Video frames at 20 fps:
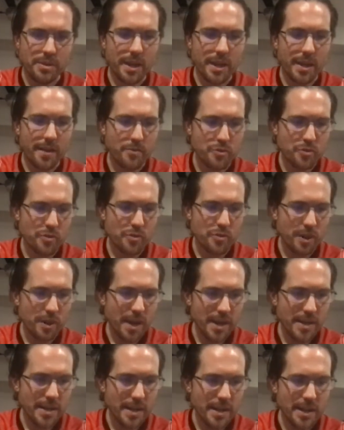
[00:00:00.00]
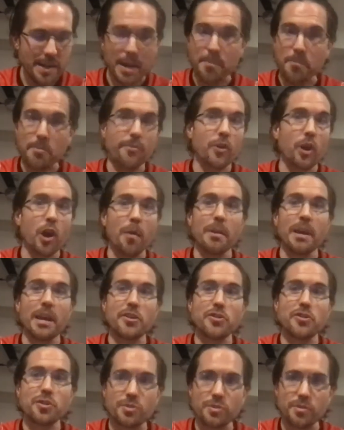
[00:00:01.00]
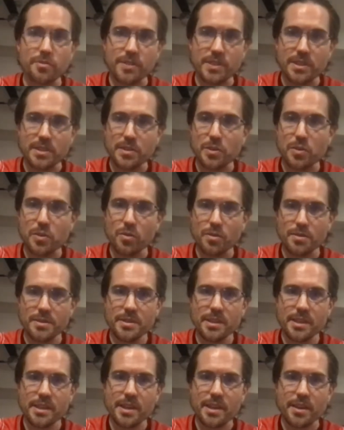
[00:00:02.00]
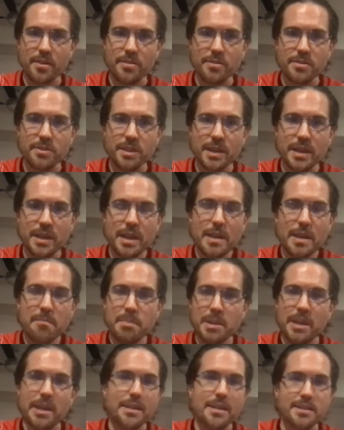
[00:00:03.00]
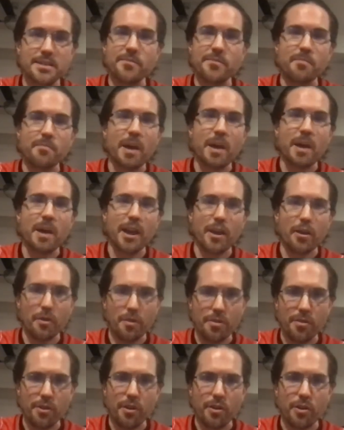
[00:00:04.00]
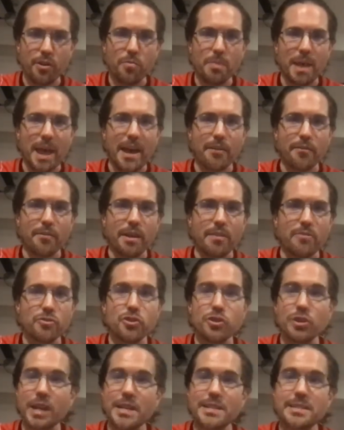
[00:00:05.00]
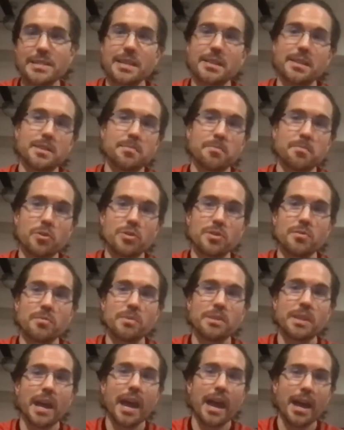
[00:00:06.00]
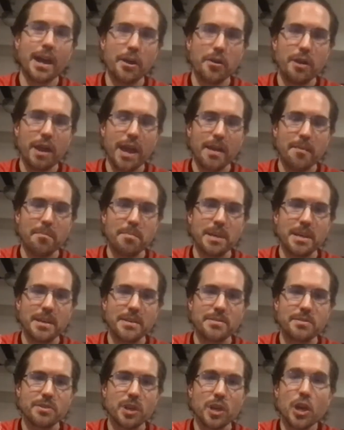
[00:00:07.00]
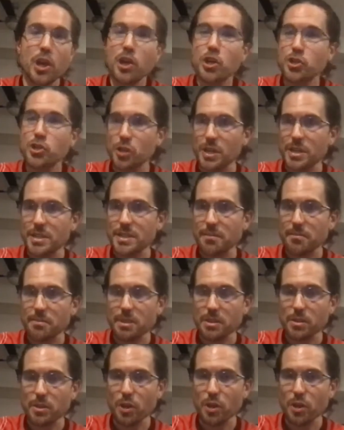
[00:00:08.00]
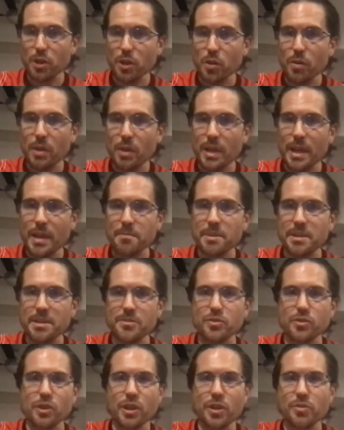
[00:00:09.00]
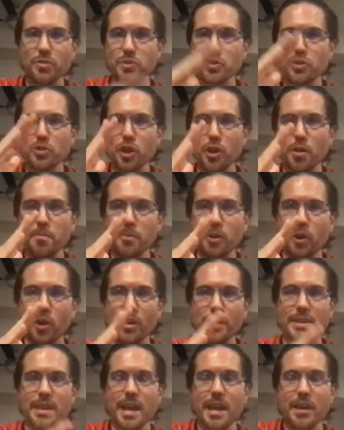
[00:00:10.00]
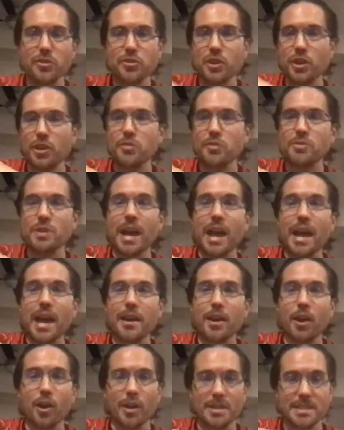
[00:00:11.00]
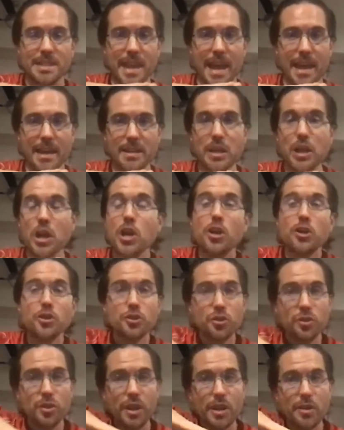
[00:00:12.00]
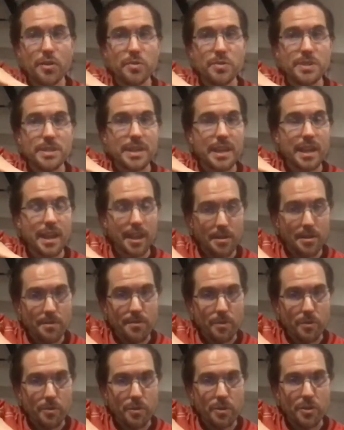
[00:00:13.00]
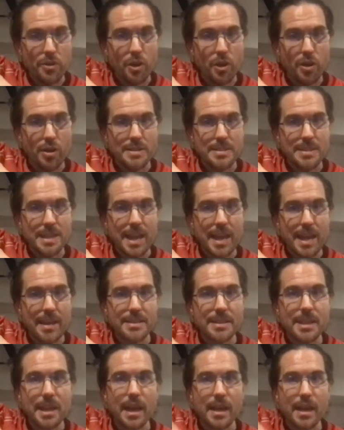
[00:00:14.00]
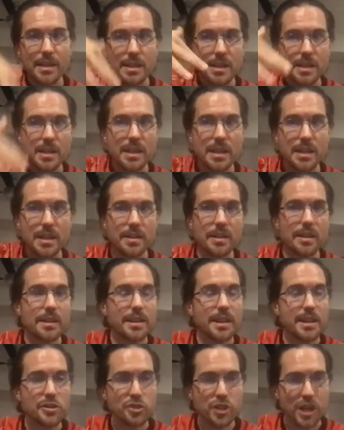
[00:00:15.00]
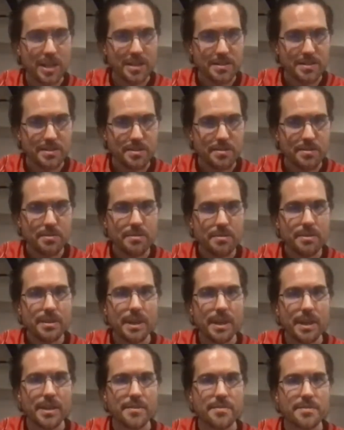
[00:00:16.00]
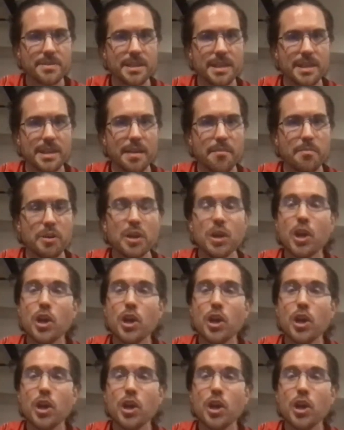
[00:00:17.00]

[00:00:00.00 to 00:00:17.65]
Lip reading: I have tried a number of combinations over the course of the years because of my orthogonal background. Should I set this person with a higher headpiece? Should I set with a low headpiece? Should I use a sharp contact? Should I use a high contact? Should I use an inverted contact a la a knee chest kind of setup?